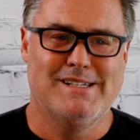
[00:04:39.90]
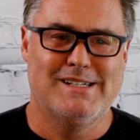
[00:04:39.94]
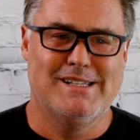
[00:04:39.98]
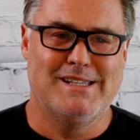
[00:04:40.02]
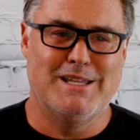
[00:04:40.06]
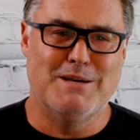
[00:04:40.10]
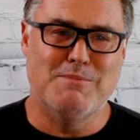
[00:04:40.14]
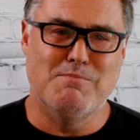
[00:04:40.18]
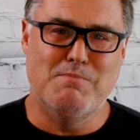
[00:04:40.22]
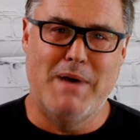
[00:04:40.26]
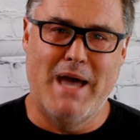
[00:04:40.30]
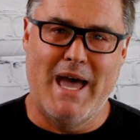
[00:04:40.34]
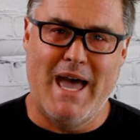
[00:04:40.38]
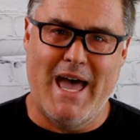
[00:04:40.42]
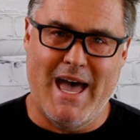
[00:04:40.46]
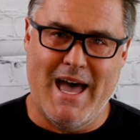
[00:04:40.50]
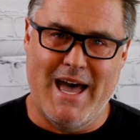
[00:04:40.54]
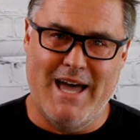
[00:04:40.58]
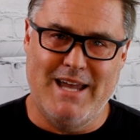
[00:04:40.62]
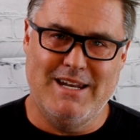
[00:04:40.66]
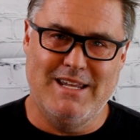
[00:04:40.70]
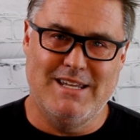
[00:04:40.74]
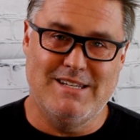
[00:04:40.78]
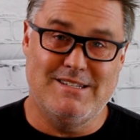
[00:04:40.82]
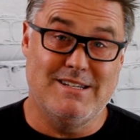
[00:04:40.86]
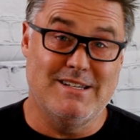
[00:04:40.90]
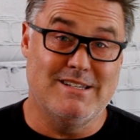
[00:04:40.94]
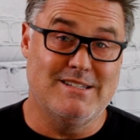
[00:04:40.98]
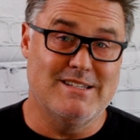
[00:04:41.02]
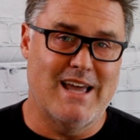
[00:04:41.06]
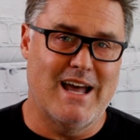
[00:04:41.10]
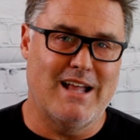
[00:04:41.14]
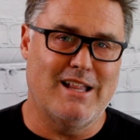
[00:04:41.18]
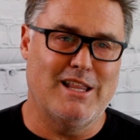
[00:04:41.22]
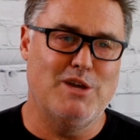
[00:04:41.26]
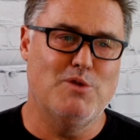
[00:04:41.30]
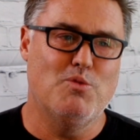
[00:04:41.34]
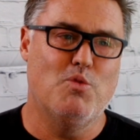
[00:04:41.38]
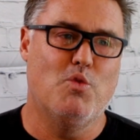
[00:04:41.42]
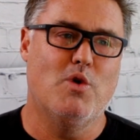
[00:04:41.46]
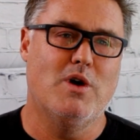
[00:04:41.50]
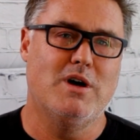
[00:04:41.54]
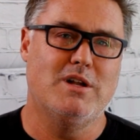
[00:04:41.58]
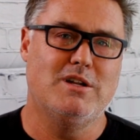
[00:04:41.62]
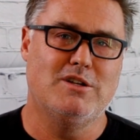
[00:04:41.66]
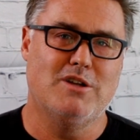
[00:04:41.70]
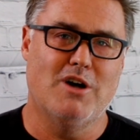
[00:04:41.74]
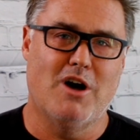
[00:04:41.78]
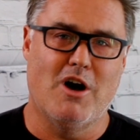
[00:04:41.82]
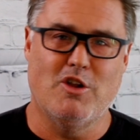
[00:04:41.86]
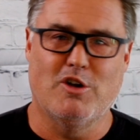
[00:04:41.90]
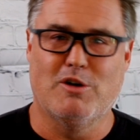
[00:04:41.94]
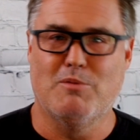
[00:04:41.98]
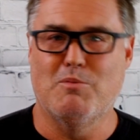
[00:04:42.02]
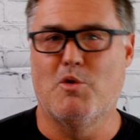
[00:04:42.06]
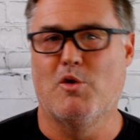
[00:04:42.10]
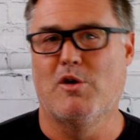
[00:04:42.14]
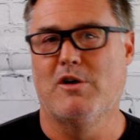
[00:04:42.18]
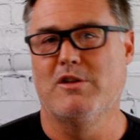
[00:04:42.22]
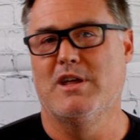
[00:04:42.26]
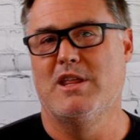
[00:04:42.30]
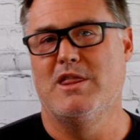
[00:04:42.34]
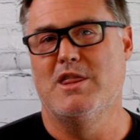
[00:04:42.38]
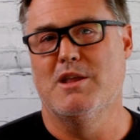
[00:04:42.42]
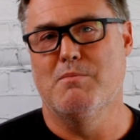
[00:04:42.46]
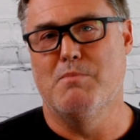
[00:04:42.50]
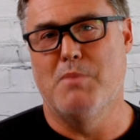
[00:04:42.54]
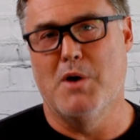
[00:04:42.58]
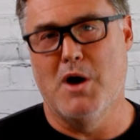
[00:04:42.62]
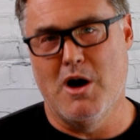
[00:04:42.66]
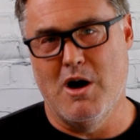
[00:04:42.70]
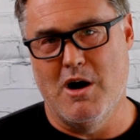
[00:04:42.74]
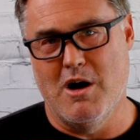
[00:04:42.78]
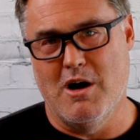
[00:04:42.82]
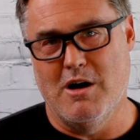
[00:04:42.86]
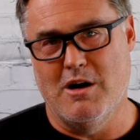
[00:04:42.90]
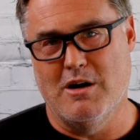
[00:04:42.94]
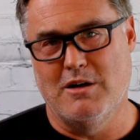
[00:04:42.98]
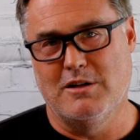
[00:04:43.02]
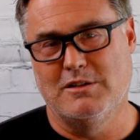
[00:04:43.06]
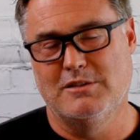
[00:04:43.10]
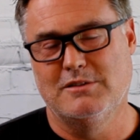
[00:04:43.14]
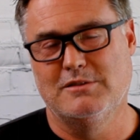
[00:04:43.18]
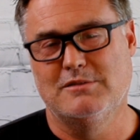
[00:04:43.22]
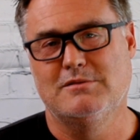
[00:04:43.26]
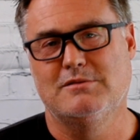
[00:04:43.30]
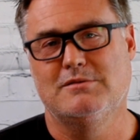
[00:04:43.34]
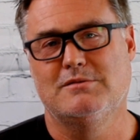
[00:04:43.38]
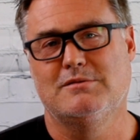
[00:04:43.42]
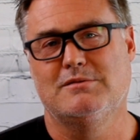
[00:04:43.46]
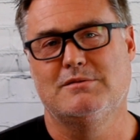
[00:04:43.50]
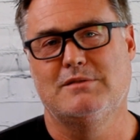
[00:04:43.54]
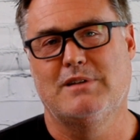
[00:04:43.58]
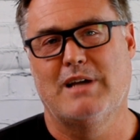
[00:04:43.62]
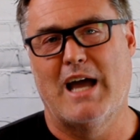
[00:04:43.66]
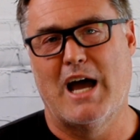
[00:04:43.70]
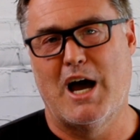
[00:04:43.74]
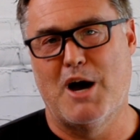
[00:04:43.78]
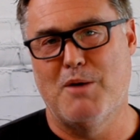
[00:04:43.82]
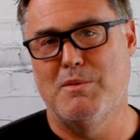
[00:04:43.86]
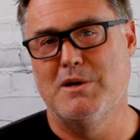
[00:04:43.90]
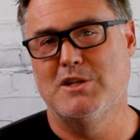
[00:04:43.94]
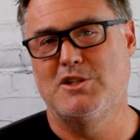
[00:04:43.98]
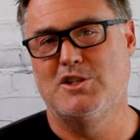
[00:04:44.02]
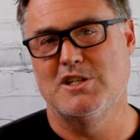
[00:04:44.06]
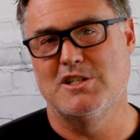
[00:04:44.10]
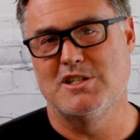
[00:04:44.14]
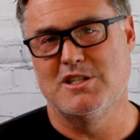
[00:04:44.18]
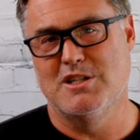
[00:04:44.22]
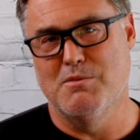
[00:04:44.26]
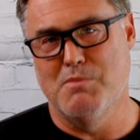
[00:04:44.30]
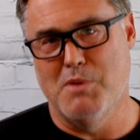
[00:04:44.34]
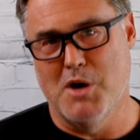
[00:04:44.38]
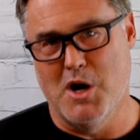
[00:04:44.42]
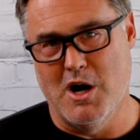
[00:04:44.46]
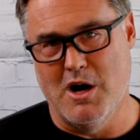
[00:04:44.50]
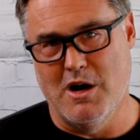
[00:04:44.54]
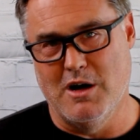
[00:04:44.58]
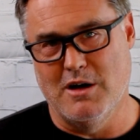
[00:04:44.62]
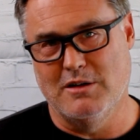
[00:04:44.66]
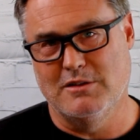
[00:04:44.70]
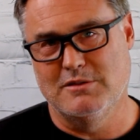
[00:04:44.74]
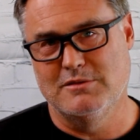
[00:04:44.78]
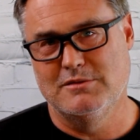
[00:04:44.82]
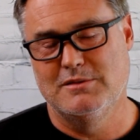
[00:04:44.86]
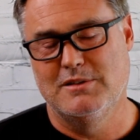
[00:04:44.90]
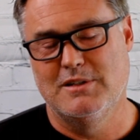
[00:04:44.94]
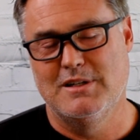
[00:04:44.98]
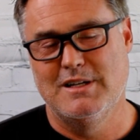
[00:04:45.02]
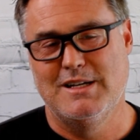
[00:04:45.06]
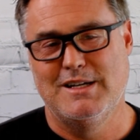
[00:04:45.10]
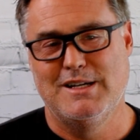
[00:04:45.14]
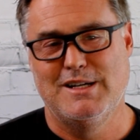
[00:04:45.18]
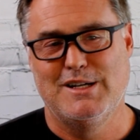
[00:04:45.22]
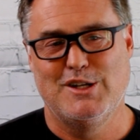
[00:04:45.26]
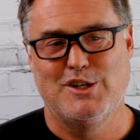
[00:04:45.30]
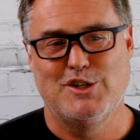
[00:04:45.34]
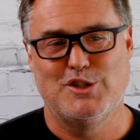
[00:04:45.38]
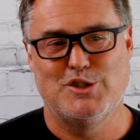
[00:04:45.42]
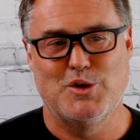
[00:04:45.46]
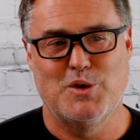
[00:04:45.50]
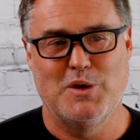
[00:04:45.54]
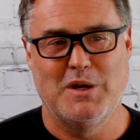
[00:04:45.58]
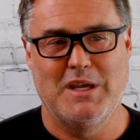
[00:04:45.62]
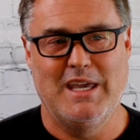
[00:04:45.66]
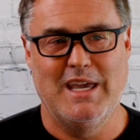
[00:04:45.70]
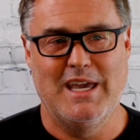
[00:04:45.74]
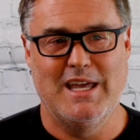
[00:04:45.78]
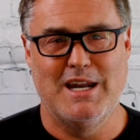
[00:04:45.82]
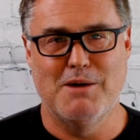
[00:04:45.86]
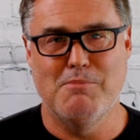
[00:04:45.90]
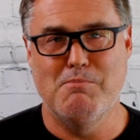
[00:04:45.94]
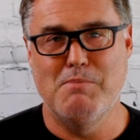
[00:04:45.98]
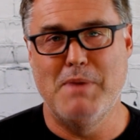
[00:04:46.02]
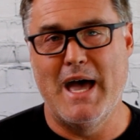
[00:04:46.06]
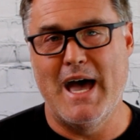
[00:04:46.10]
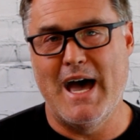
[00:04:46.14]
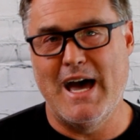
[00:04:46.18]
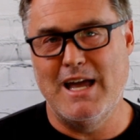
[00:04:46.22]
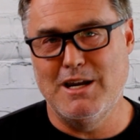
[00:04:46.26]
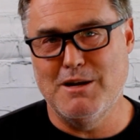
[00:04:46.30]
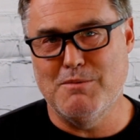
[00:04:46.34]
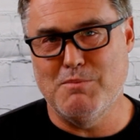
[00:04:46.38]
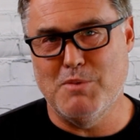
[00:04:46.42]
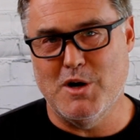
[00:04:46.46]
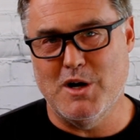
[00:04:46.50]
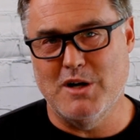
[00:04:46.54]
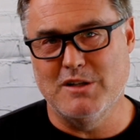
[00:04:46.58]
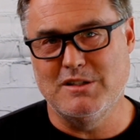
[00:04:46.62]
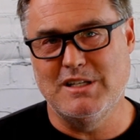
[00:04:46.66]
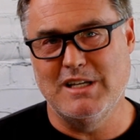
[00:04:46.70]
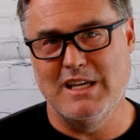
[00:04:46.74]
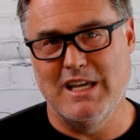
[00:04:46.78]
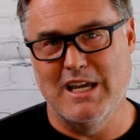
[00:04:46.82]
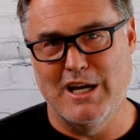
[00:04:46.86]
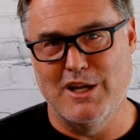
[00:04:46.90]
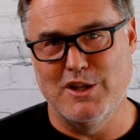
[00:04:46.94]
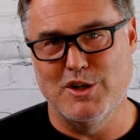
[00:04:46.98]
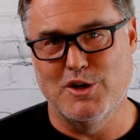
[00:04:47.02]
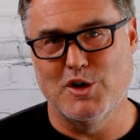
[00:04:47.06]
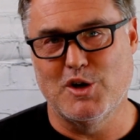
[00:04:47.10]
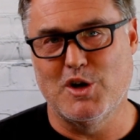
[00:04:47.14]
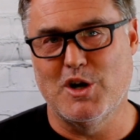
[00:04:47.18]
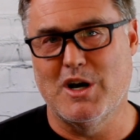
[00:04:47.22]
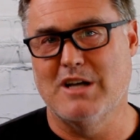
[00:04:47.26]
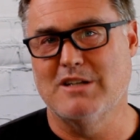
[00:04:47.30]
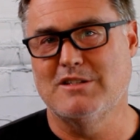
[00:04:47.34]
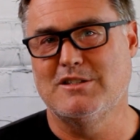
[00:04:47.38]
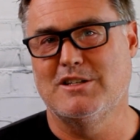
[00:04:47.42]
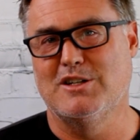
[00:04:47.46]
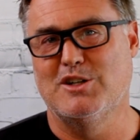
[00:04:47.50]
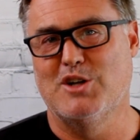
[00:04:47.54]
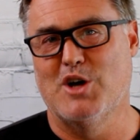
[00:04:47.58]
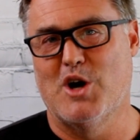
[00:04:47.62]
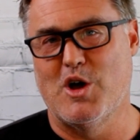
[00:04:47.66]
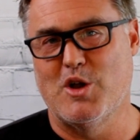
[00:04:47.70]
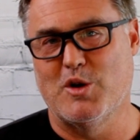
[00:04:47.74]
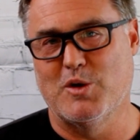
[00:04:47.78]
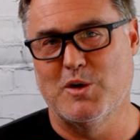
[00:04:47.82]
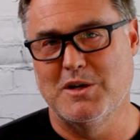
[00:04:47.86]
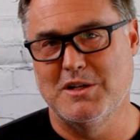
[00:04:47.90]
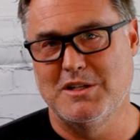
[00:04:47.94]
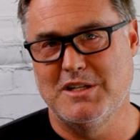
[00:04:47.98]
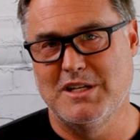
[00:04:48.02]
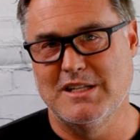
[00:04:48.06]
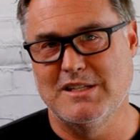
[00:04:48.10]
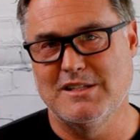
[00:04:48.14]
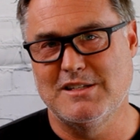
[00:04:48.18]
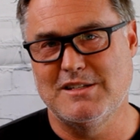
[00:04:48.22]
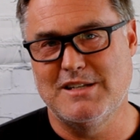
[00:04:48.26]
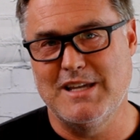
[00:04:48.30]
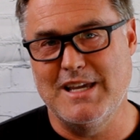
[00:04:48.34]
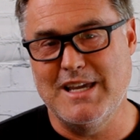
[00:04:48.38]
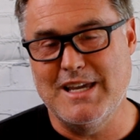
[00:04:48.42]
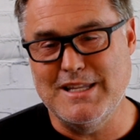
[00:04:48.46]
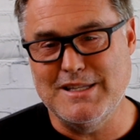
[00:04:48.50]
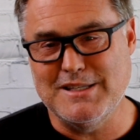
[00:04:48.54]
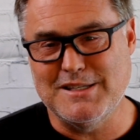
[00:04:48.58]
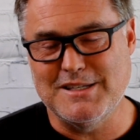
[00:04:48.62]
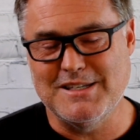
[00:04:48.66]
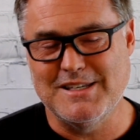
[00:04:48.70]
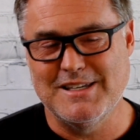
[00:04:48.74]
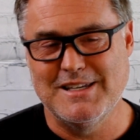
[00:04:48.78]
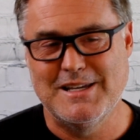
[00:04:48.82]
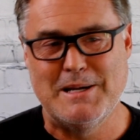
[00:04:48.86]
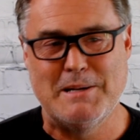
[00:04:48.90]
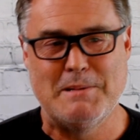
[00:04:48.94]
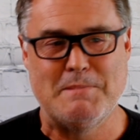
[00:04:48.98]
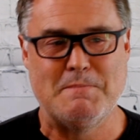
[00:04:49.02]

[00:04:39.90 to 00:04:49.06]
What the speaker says: The bat is exactly $1 more than the ball. How much is the ball? So again, a bat and a ball together cost $1.10.